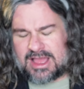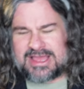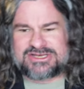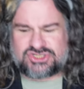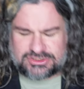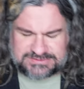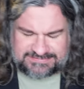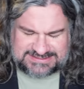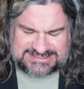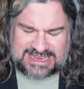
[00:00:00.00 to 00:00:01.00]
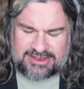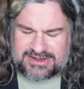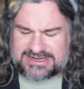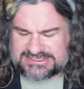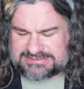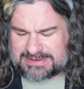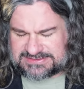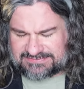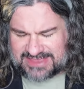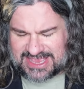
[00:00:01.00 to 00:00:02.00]
in terms of its sound and its
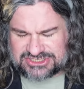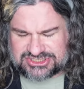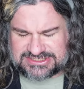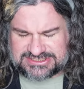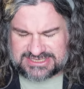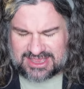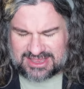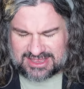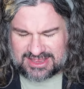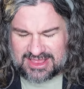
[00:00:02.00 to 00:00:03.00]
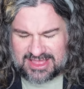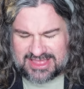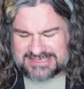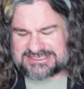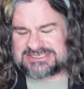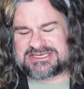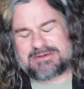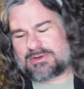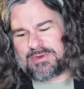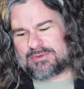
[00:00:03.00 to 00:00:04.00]
specifications, it's
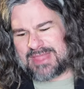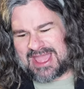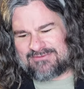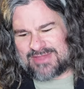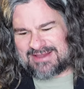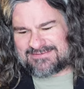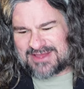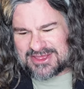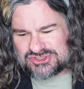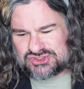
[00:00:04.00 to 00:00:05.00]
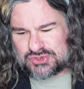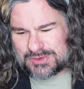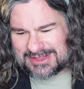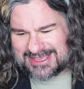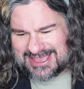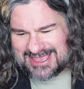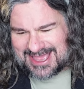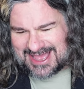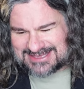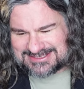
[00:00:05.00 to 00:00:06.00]
considerable. What do we have? We have dual
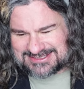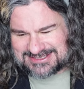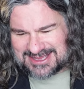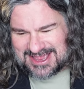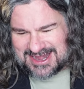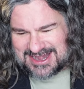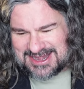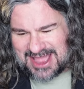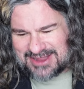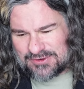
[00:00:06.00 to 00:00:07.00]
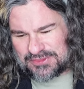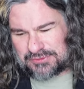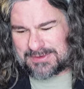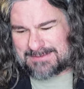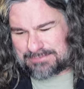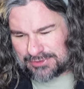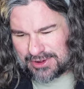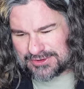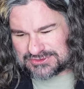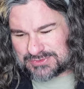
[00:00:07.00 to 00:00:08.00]
ES 903
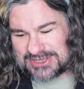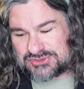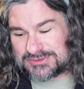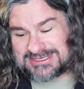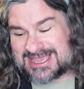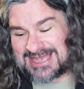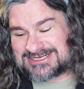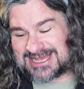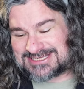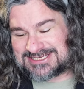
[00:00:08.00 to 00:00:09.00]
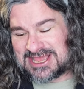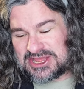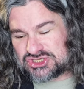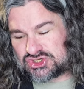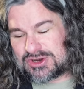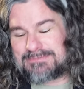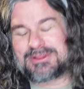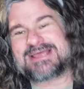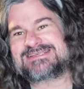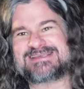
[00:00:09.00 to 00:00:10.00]
Pros. We got dual THX
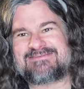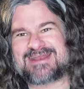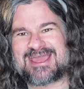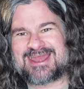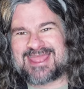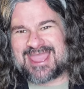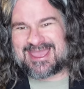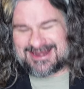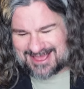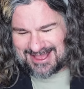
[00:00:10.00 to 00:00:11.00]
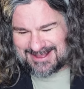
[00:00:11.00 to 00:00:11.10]
AAA 788